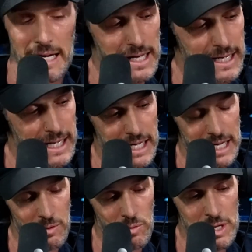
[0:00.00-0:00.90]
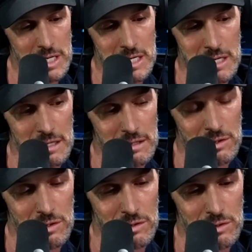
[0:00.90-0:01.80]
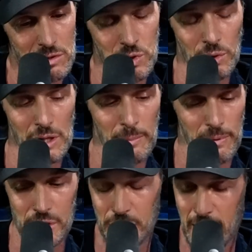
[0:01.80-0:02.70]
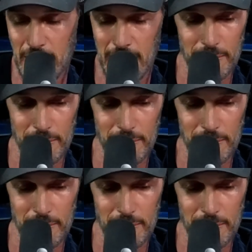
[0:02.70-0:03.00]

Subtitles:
and we truly appreciate it.